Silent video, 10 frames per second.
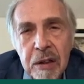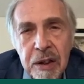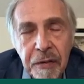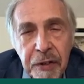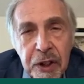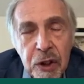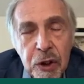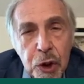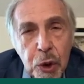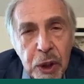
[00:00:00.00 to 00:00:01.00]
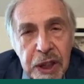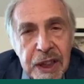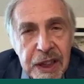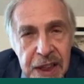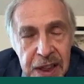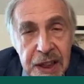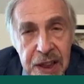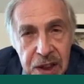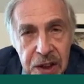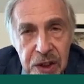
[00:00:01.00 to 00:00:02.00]
difficult to treat
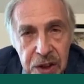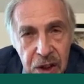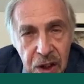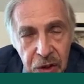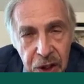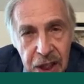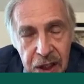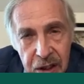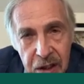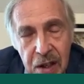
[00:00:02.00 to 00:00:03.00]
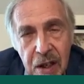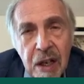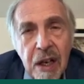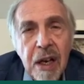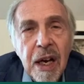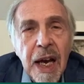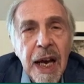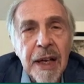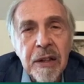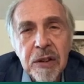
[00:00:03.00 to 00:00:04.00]
diseases, okay?
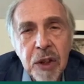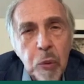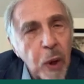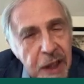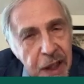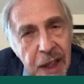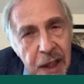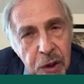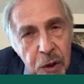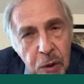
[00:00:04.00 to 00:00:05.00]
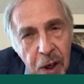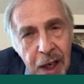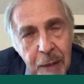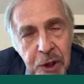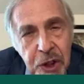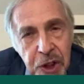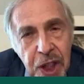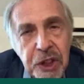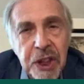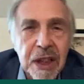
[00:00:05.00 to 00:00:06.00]
And so what can they do? And I'm
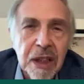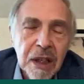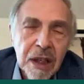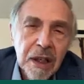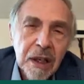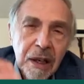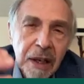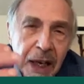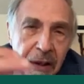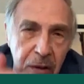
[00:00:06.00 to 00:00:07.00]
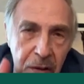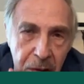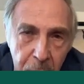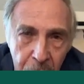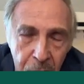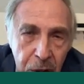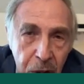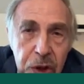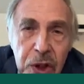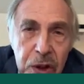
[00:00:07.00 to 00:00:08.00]
suggesting that what a
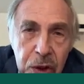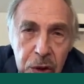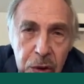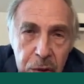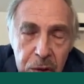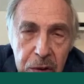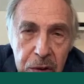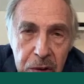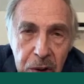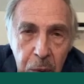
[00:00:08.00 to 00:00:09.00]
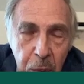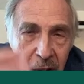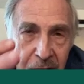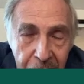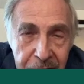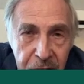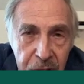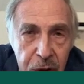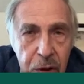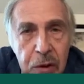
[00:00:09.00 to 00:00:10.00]
nurse can do and what a doctor
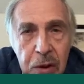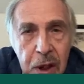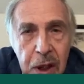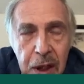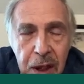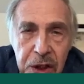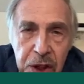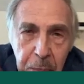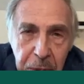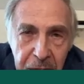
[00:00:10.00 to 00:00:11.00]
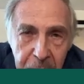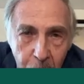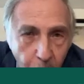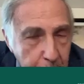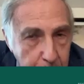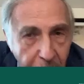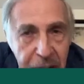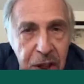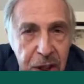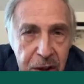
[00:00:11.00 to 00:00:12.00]
can do is to be more
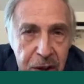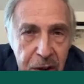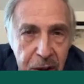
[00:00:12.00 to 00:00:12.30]
present,